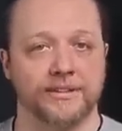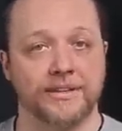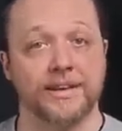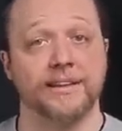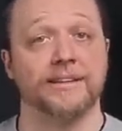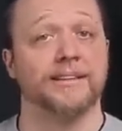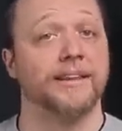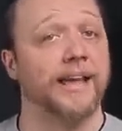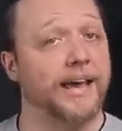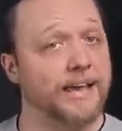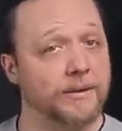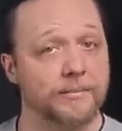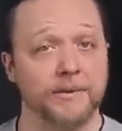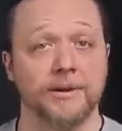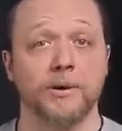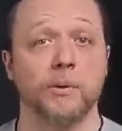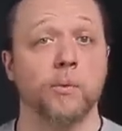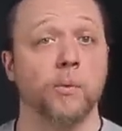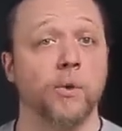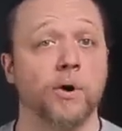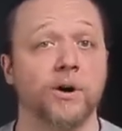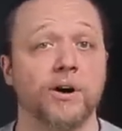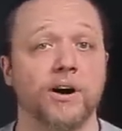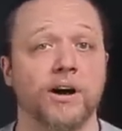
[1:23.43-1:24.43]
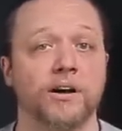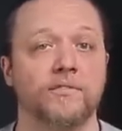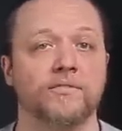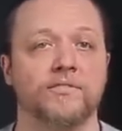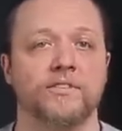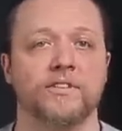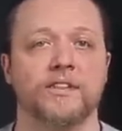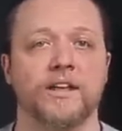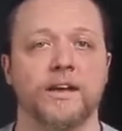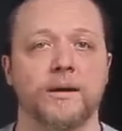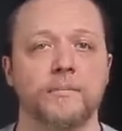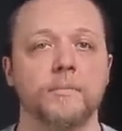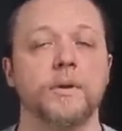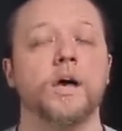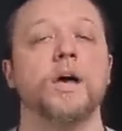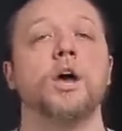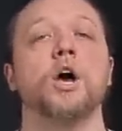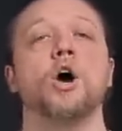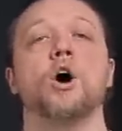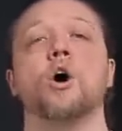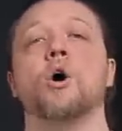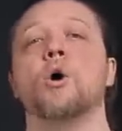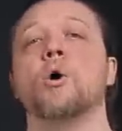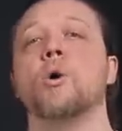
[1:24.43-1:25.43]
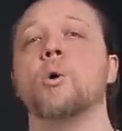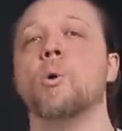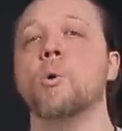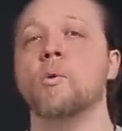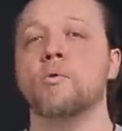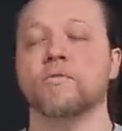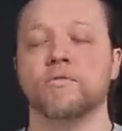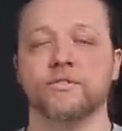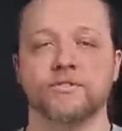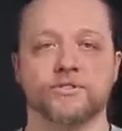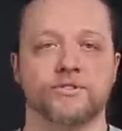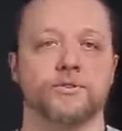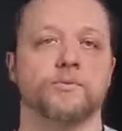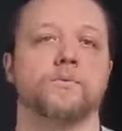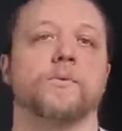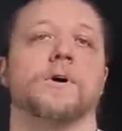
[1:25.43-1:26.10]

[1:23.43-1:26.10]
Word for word: they'd like me to work on for them, over to